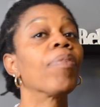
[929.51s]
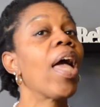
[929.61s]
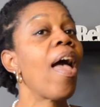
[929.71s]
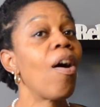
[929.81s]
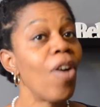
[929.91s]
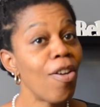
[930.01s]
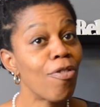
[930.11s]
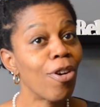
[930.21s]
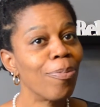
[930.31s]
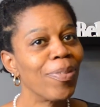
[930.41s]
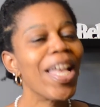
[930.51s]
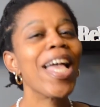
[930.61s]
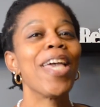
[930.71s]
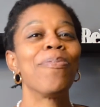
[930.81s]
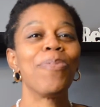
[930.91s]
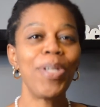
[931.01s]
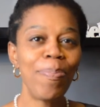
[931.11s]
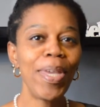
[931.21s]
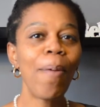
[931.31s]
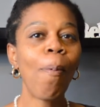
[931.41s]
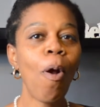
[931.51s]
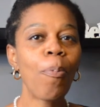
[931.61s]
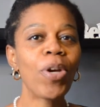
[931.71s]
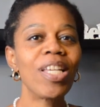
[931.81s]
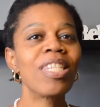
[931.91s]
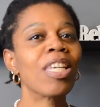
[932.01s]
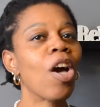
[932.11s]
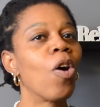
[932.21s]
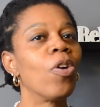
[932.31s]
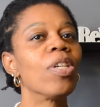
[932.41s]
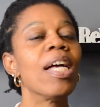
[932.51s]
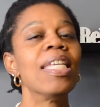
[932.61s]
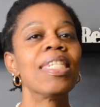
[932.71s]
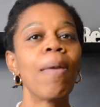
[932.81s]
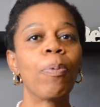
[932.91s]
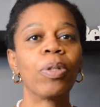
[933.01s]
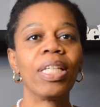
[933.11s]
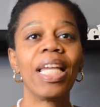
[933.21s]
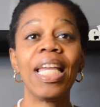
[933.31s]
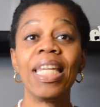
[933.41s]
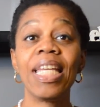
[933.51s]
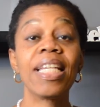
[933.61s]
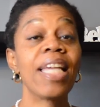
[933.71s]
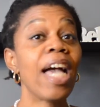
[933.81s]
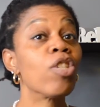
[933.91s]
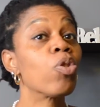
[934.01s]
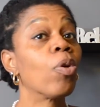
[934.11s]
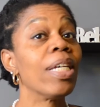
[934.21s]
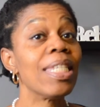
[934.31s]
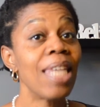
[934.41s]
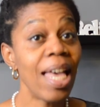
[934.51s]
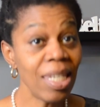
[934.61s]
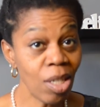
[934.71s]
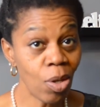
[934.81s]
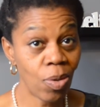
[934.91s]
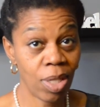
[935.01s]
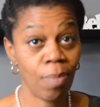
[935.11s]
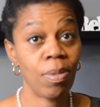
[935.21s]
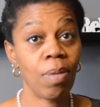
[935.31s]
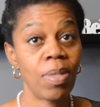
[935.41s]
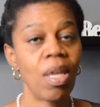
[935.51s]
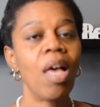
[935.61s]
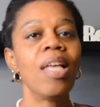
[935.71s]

However, it would be appropriate to code separately any gastrointestinal symptoms,